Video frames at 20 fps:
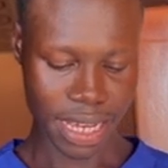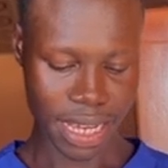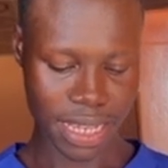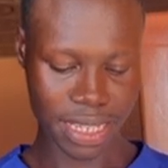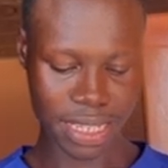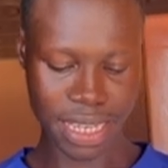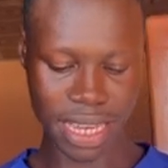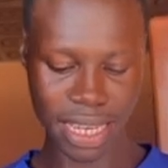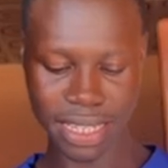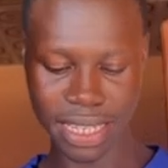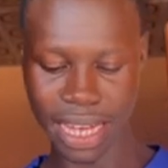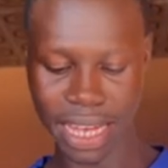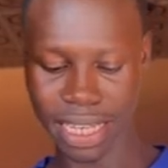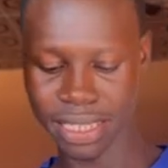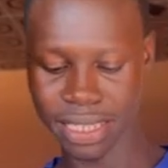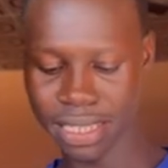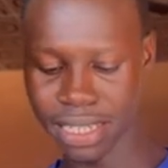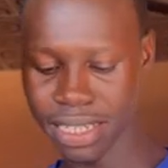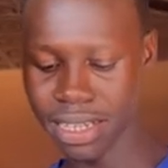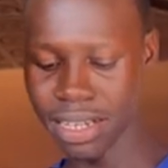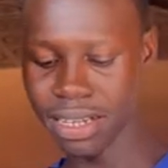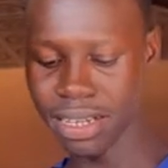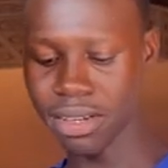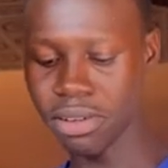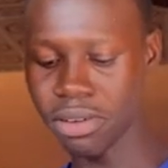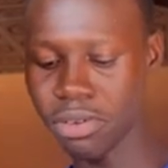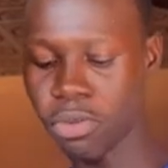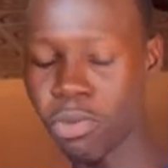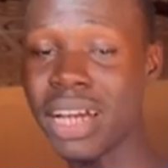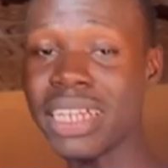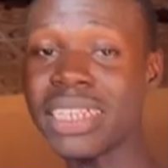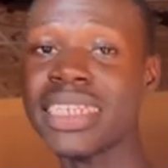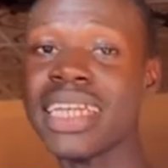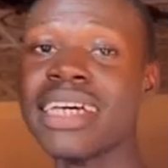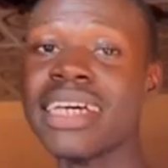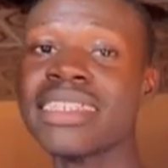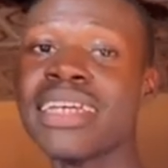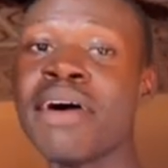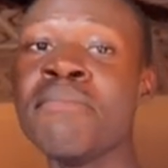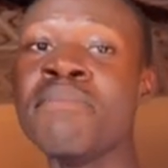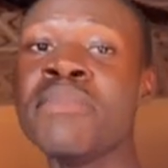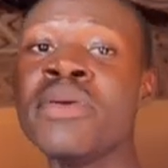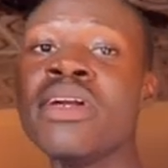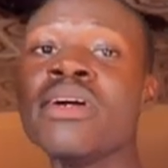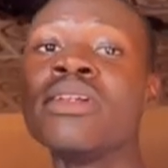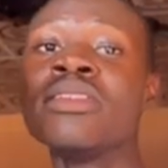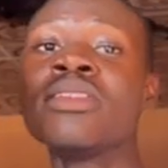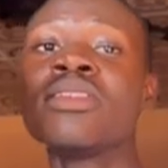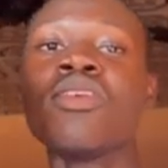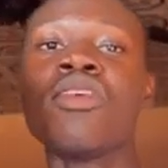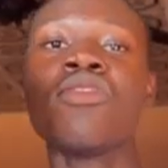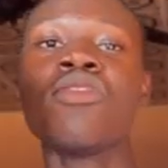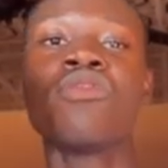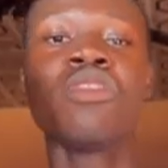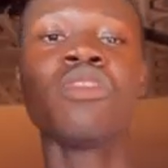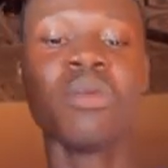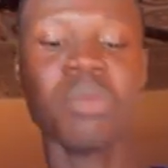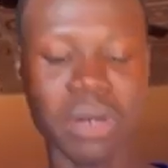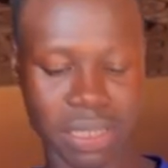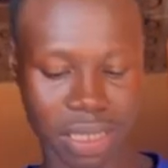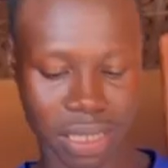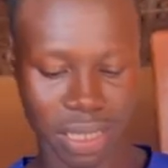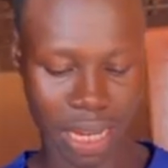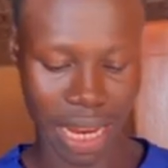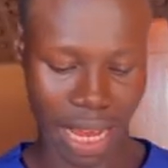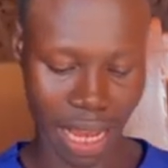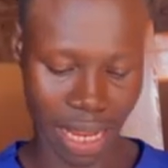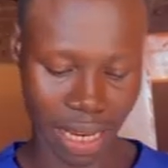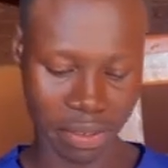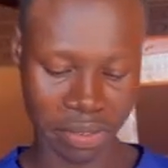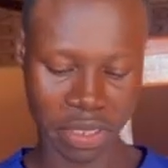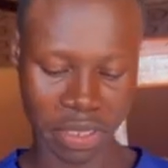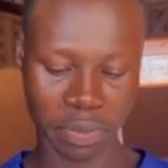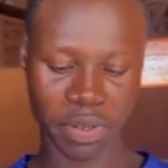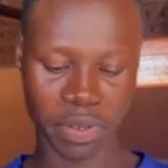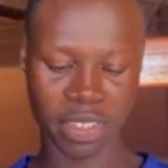It says that 1000 ml of normal saline is